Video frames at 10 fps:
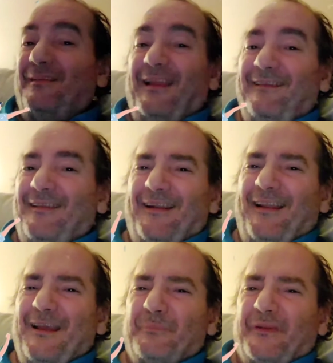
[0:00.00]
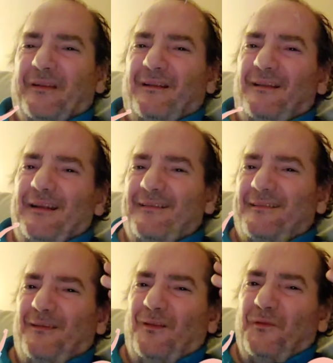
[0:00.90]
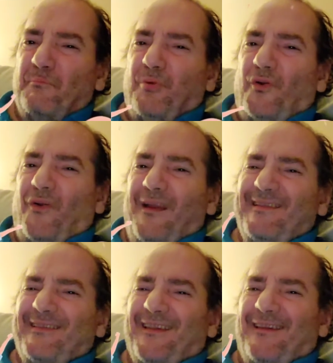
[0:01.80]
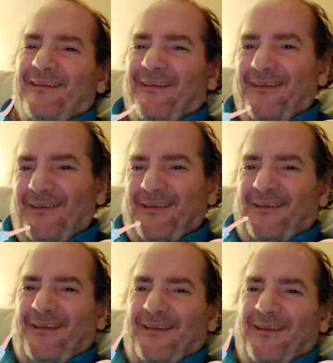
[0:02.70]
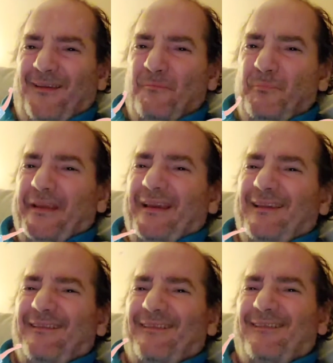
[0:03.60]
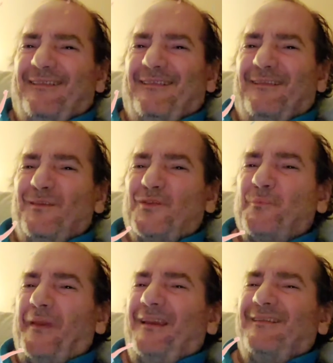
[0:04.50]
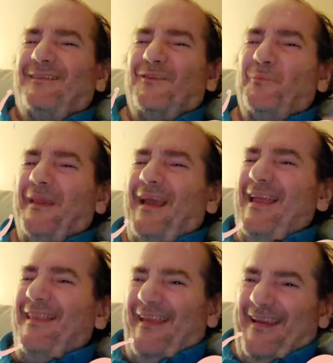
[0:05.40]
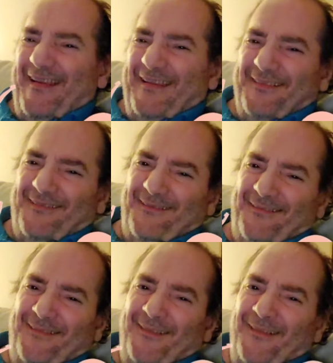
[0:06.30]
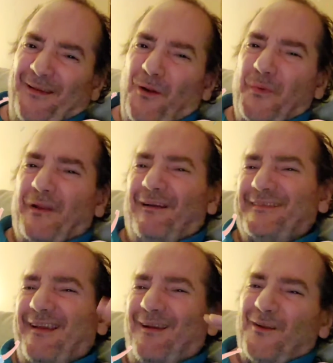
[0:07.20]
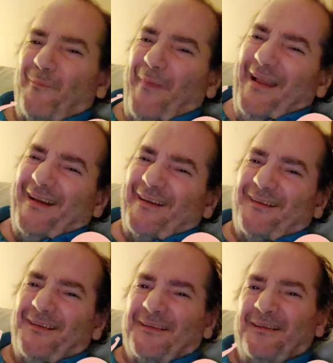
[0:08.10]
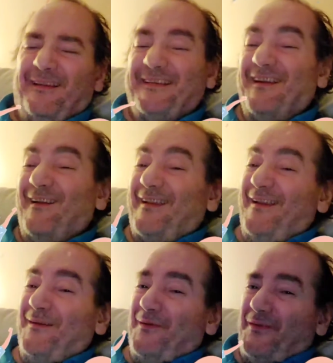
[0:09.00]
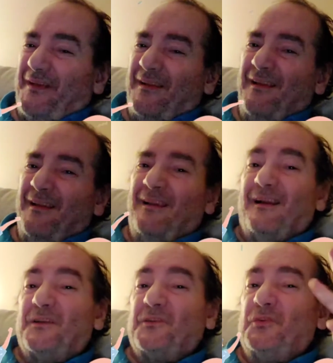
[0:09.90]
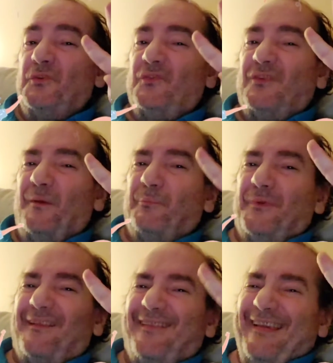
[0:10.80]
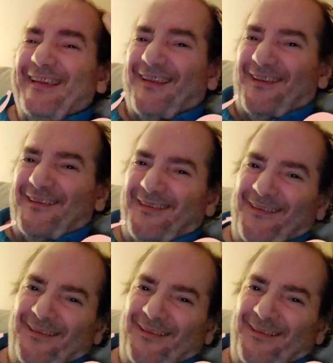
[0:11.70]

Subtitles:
So that's not happening. Light is still progressing. But yet, space is beyond that. Or we call it dark matter and dark energy are two separate things.